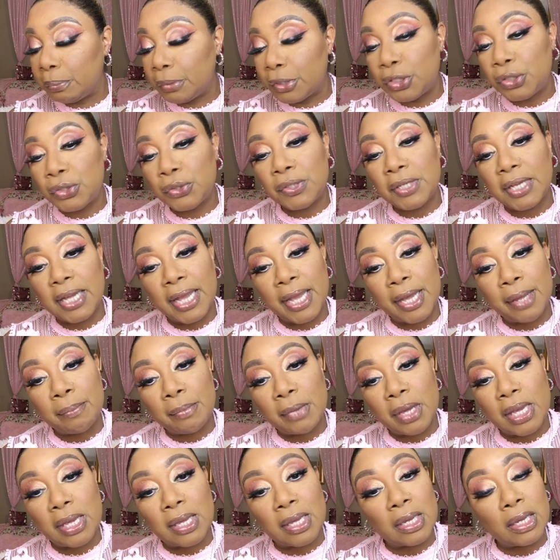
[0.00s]
but you can
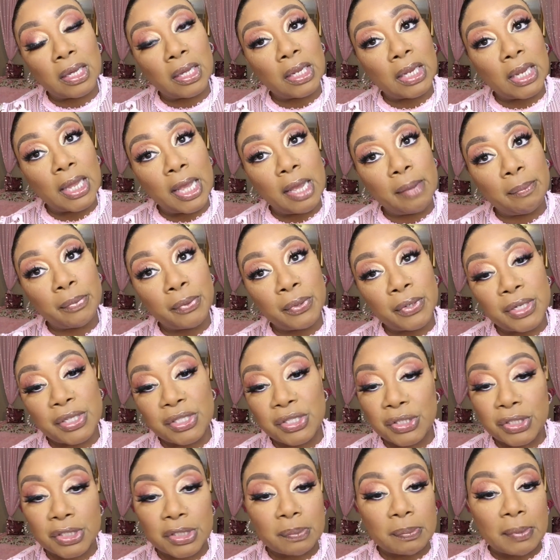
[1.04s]
make it glamorous
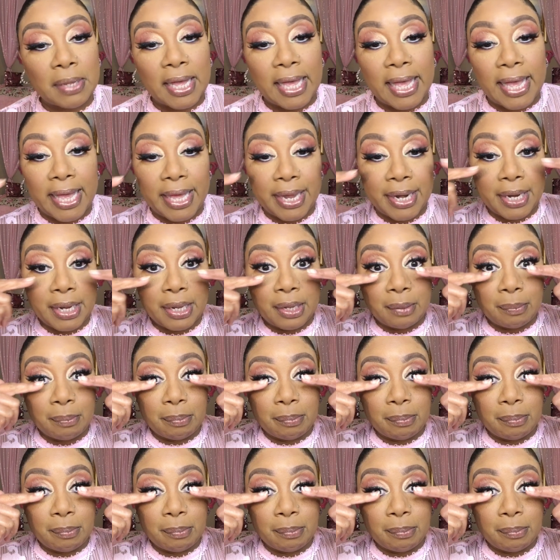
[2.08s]
just by adding